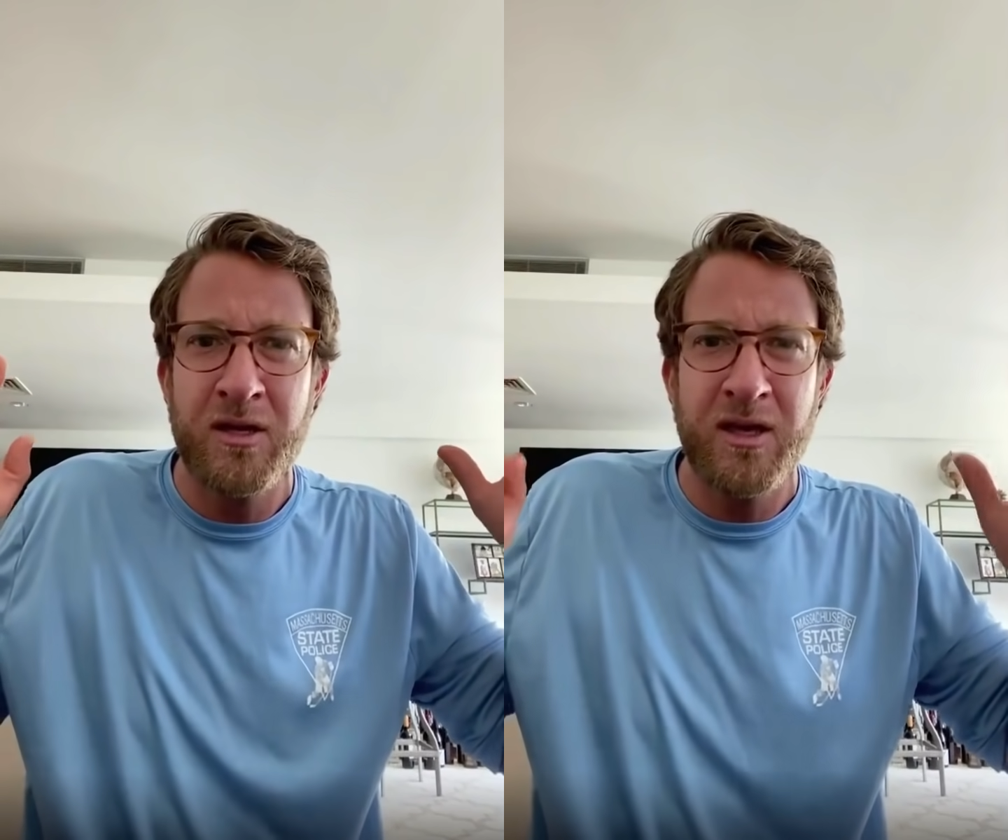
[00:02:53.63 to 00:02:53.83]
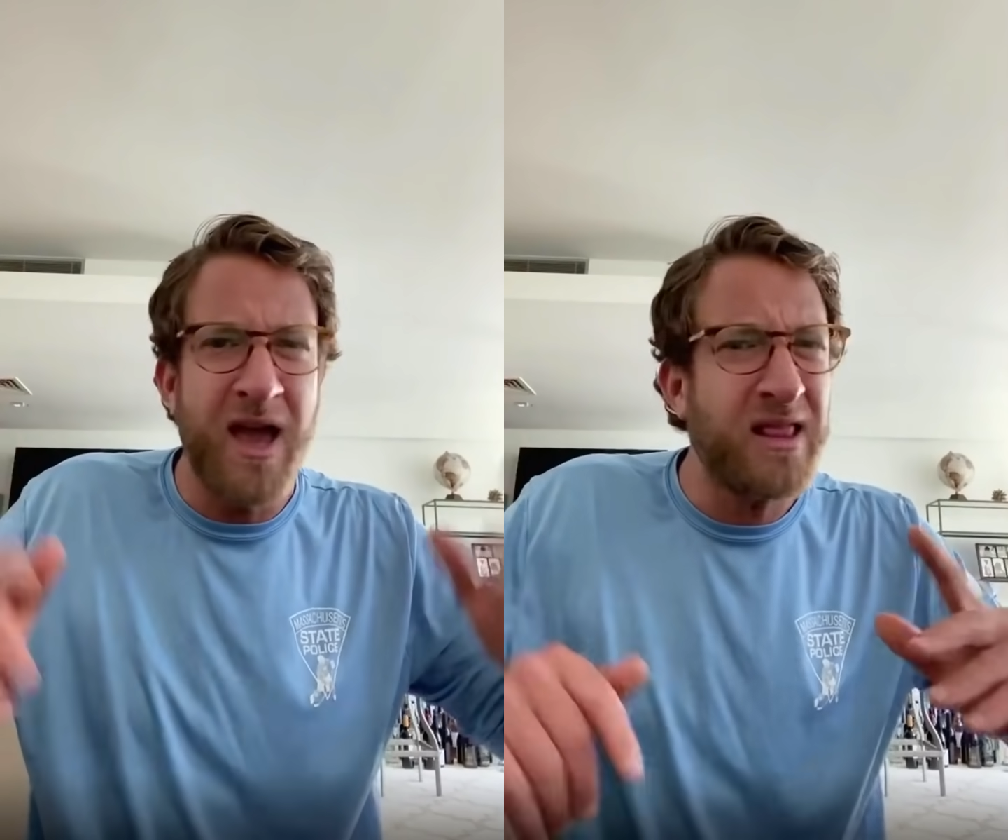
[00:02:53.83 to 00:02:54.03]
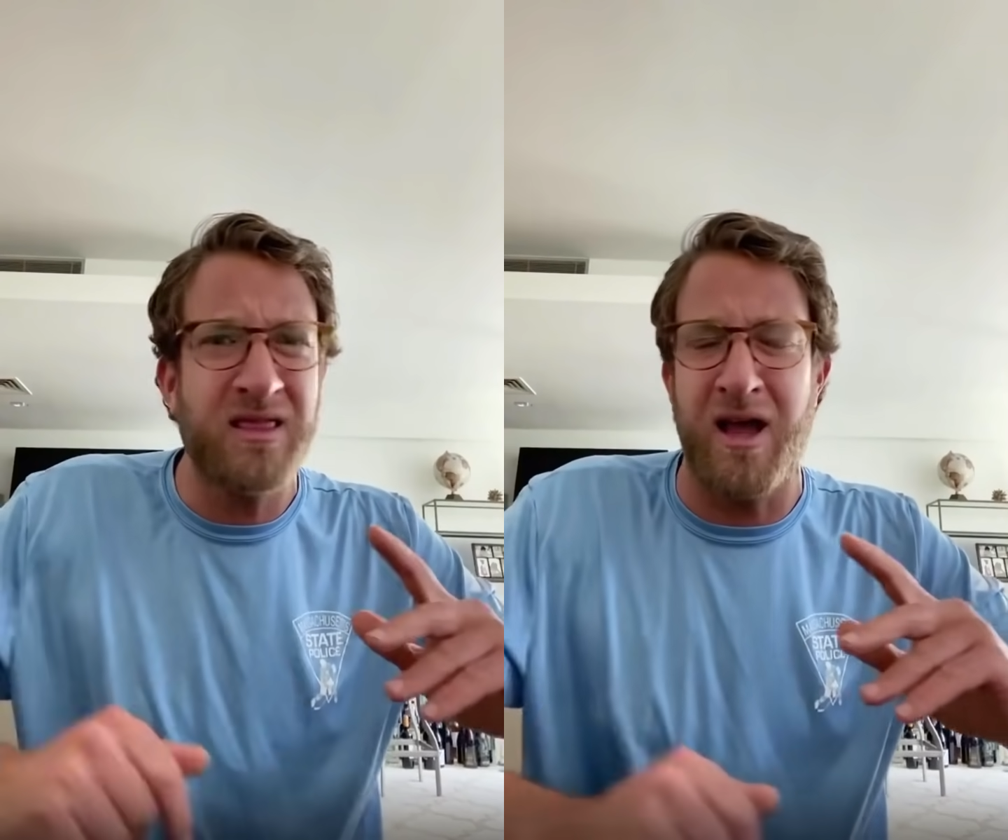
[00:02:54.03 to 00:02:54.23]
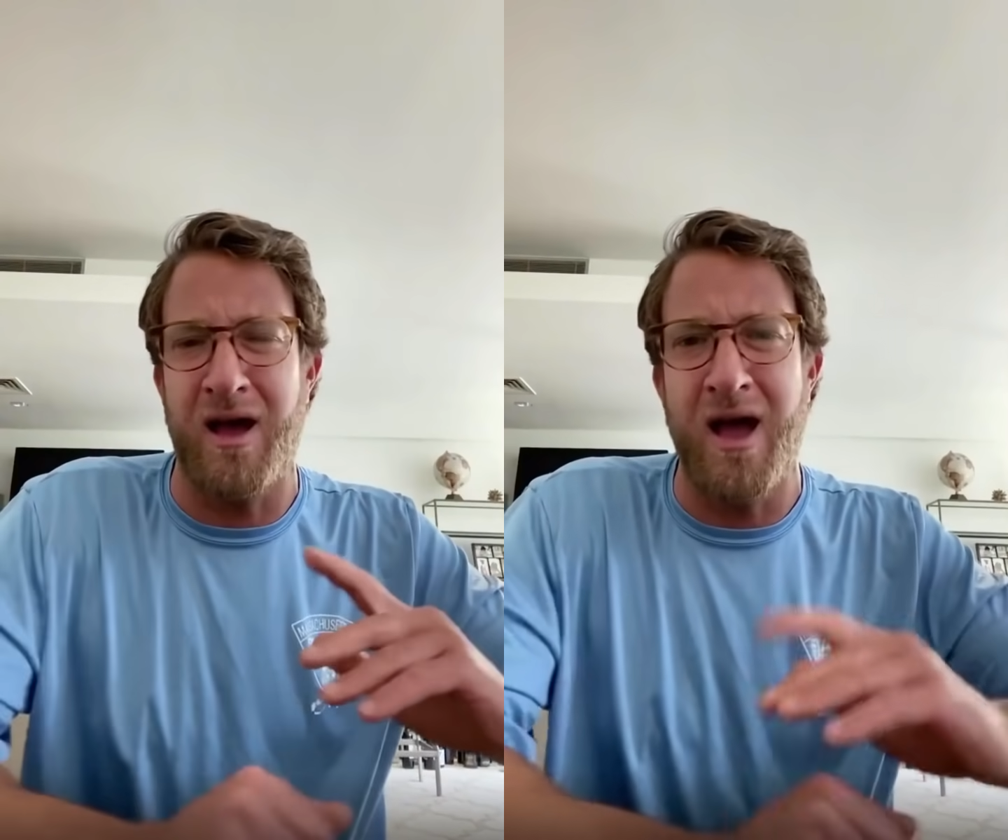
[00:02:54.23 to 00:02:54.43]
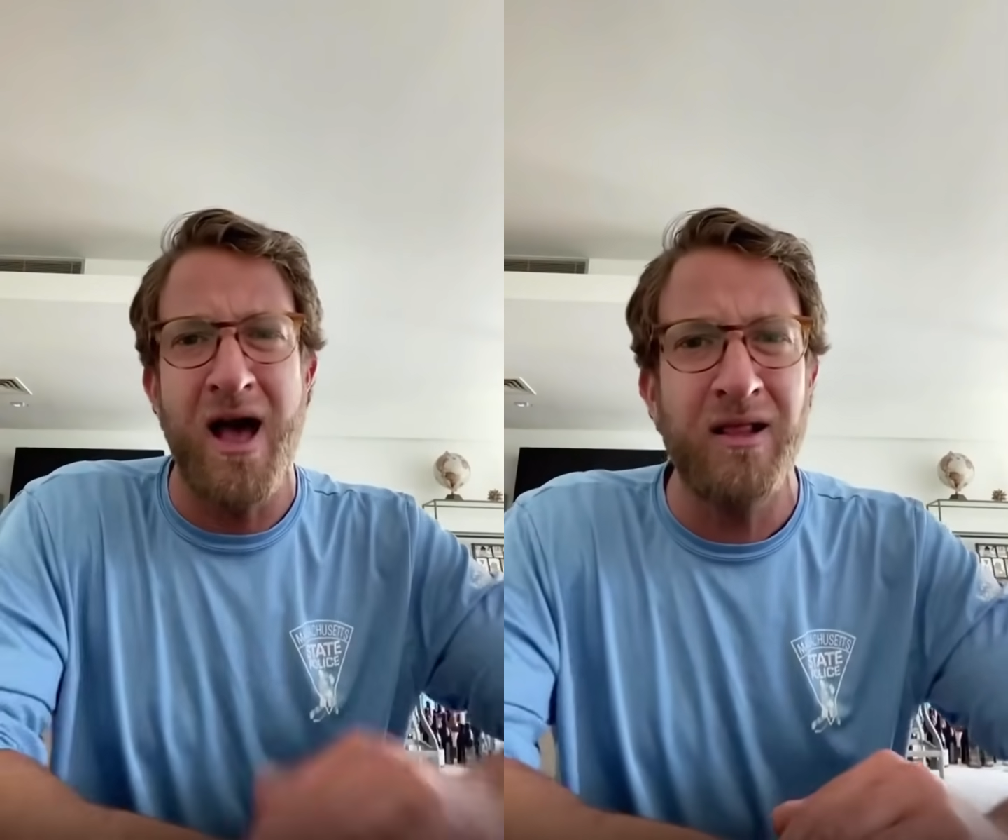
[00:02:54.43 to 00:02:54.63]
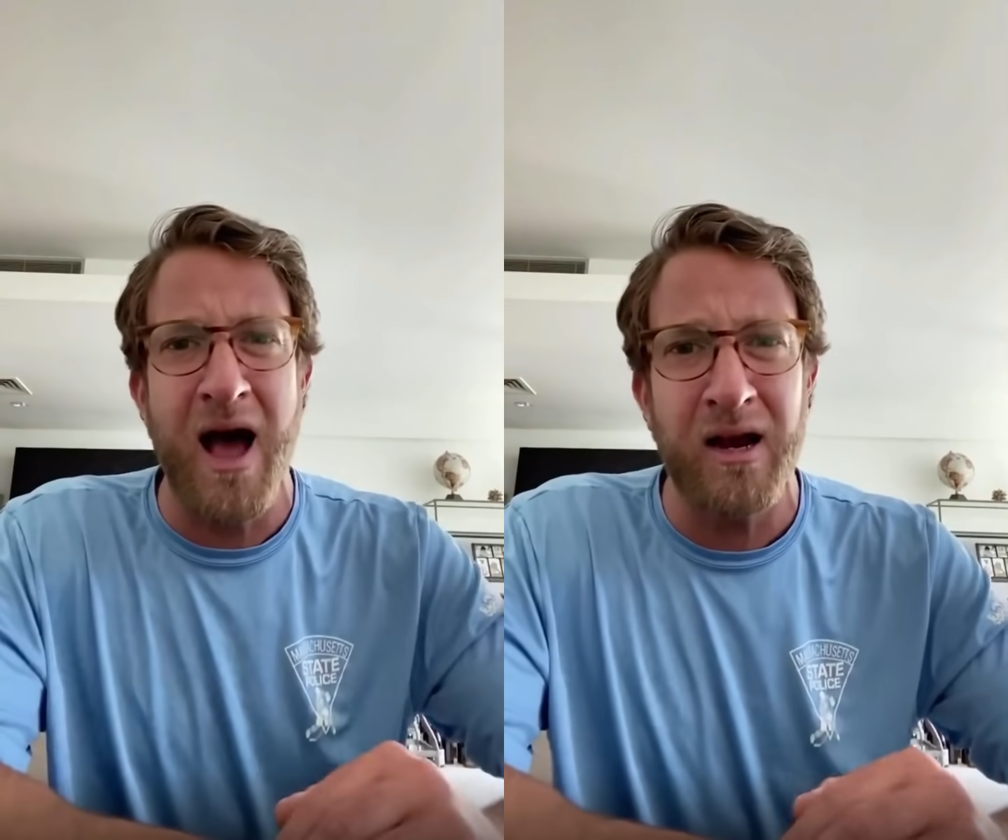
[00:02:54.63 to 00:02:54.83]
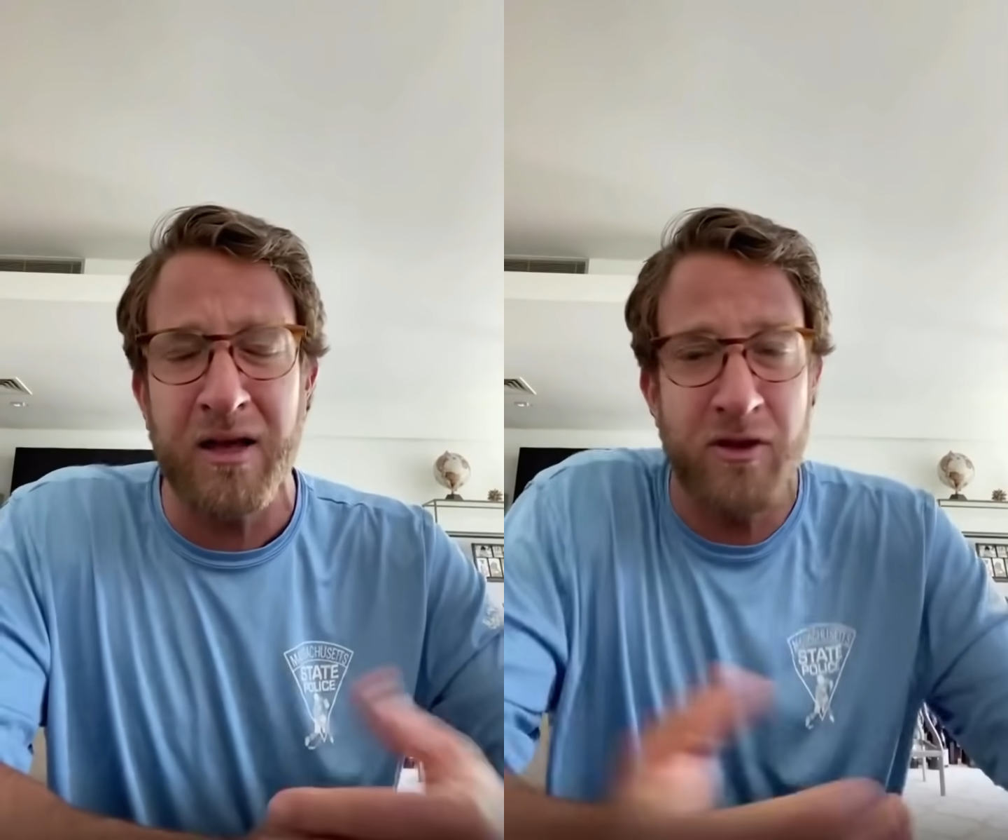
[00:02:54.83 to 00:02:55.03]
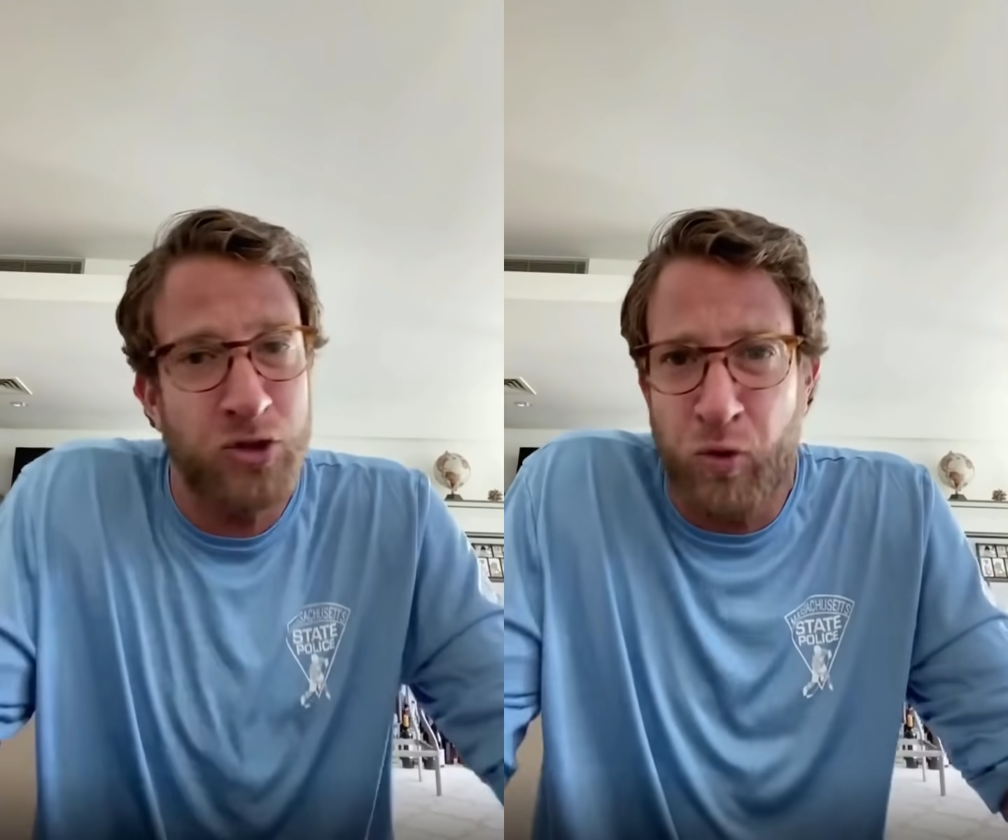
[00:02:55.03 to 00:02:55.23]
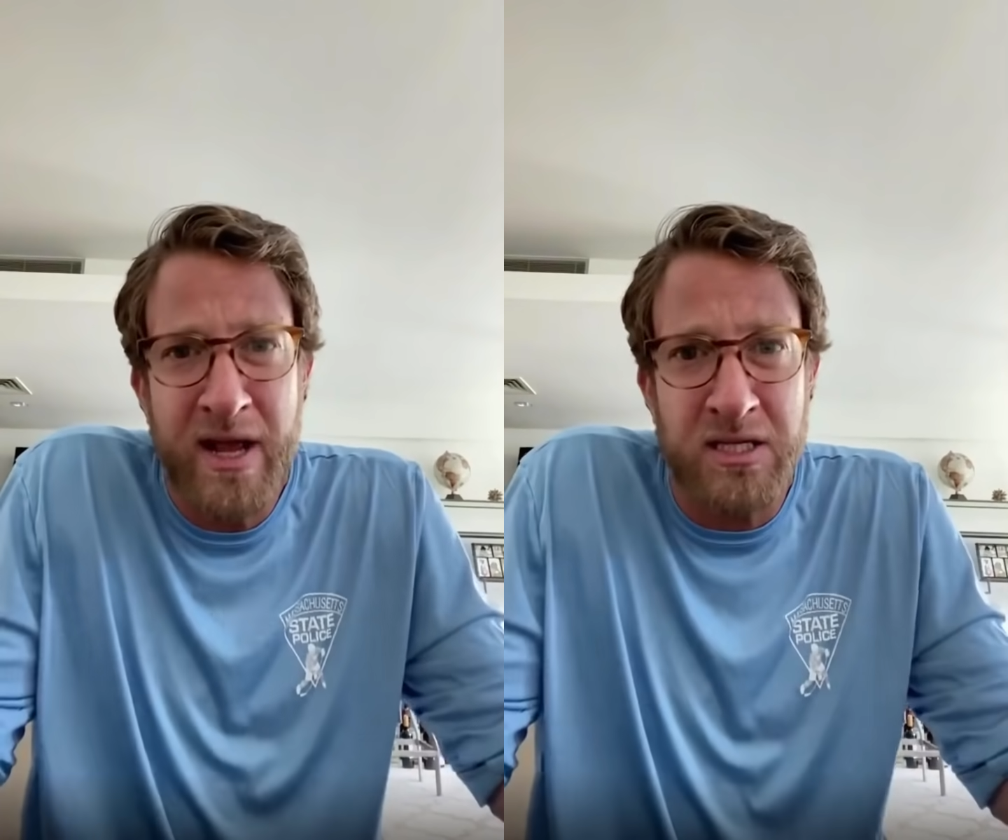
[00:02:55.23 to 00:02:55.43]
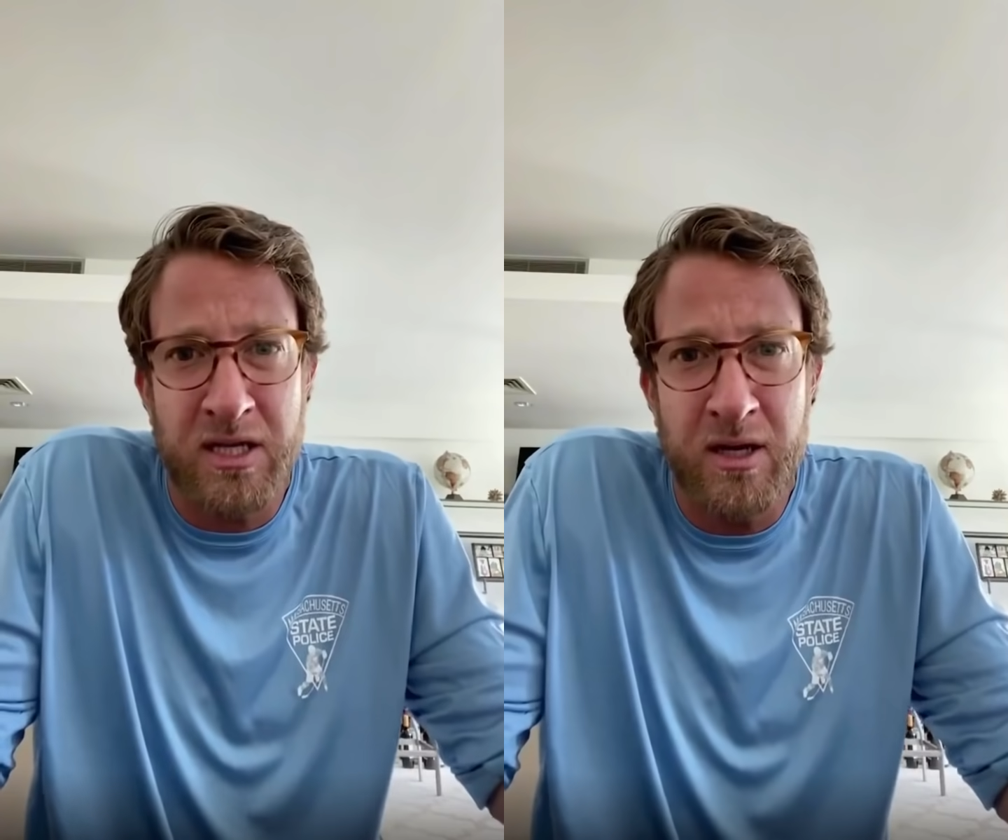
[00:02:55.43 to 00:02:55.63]
Get the hell out of here. There's
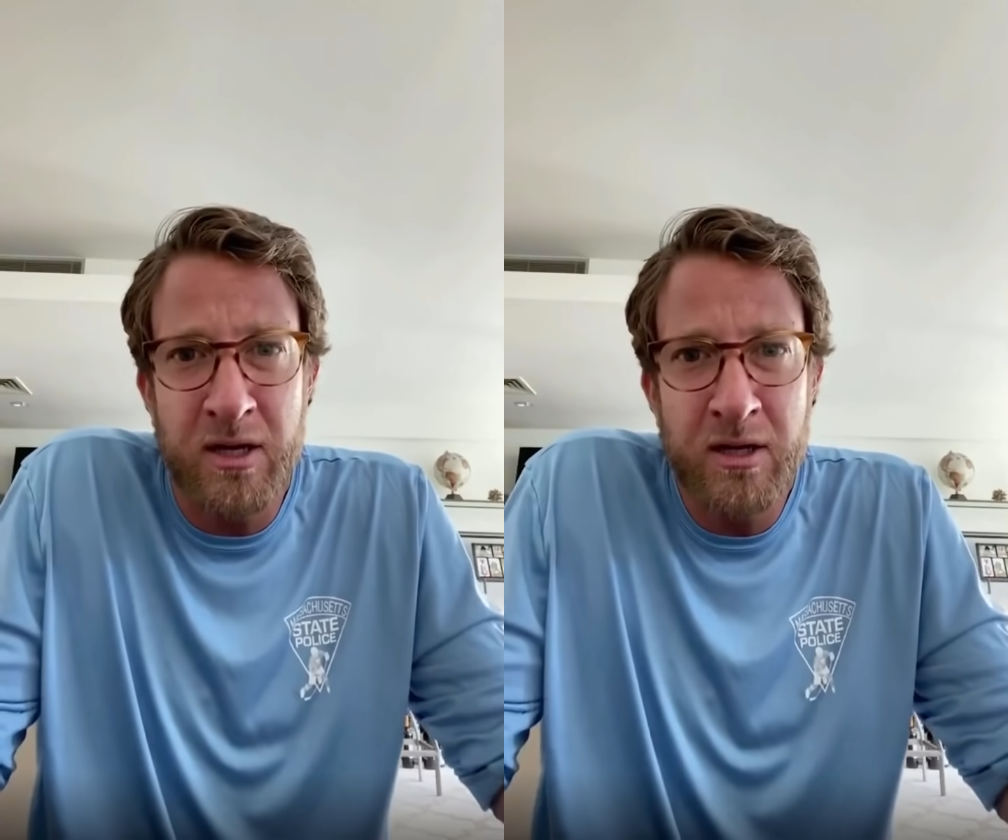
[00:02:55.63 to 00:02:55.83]
risk.